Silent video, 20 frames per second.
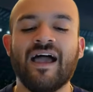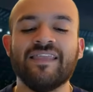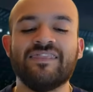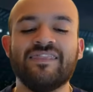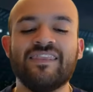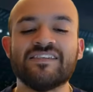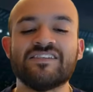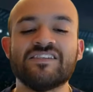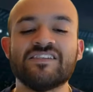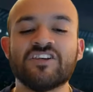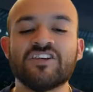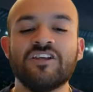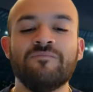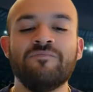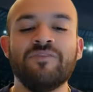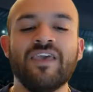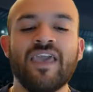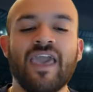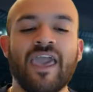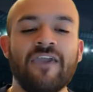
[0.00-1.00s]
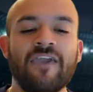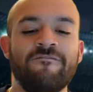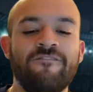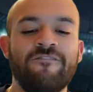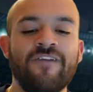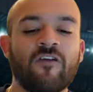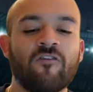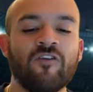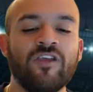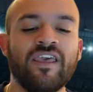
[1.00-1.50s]
This is going to be a
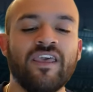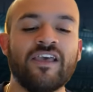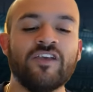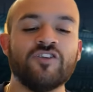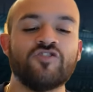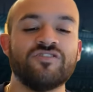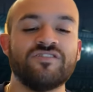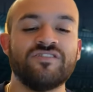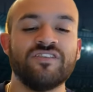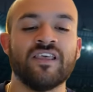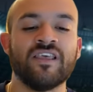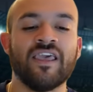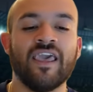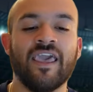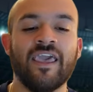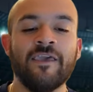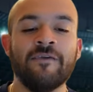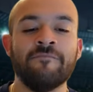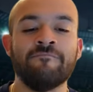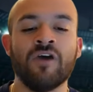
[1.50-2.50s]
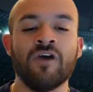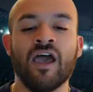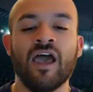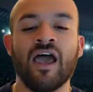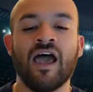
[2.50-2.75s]
very interesting game.